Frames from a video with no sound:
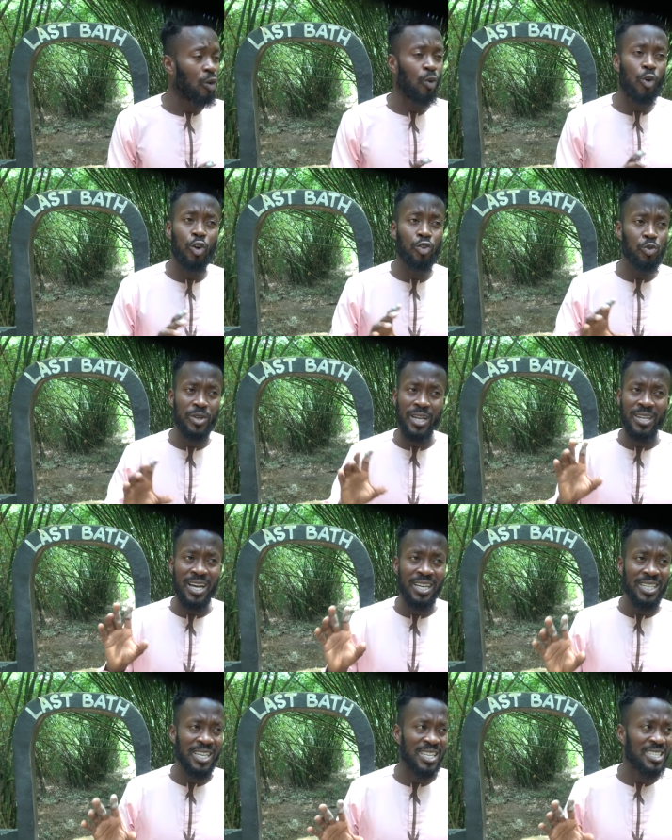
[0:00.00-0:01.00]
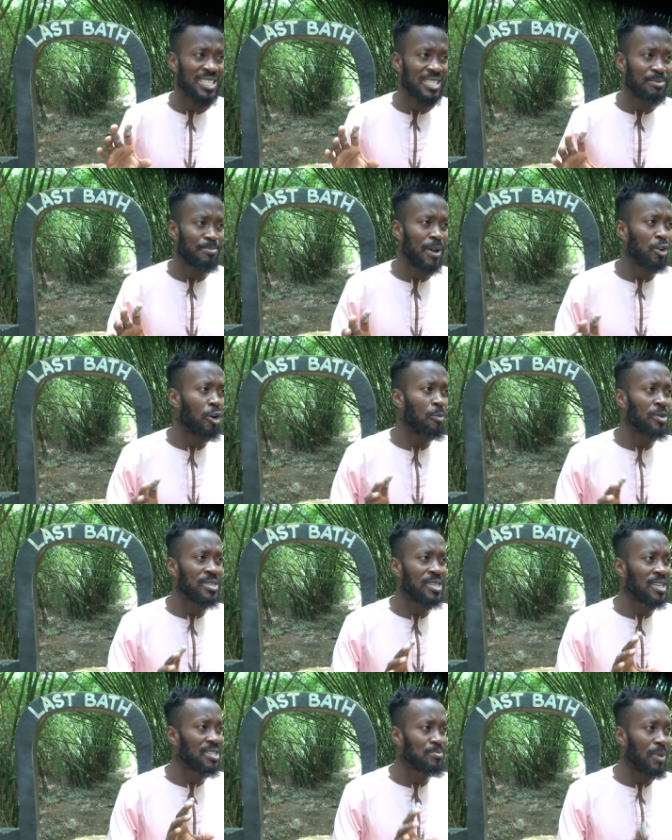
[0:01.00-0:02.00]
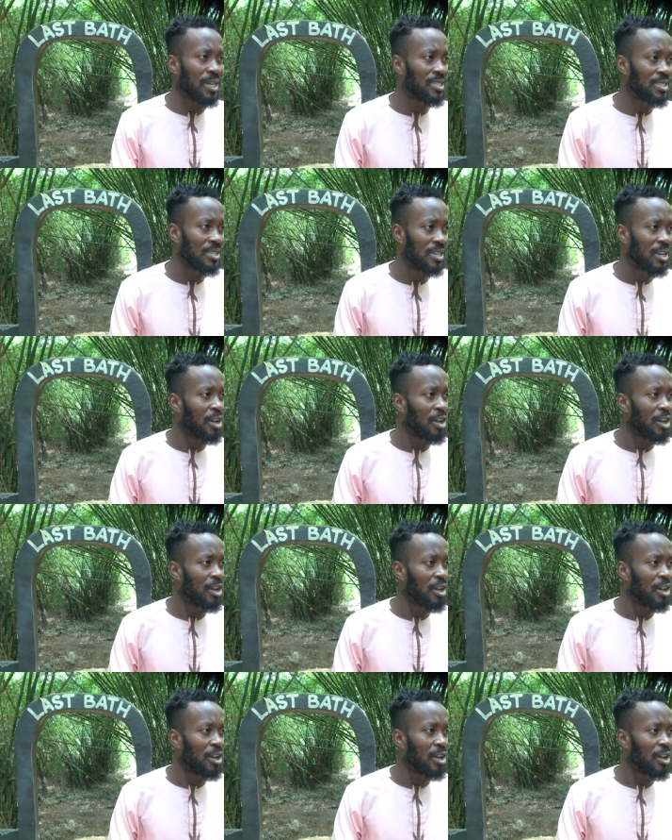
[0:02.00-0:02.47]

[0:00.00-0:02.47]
go through the dungeon and spend almost six months,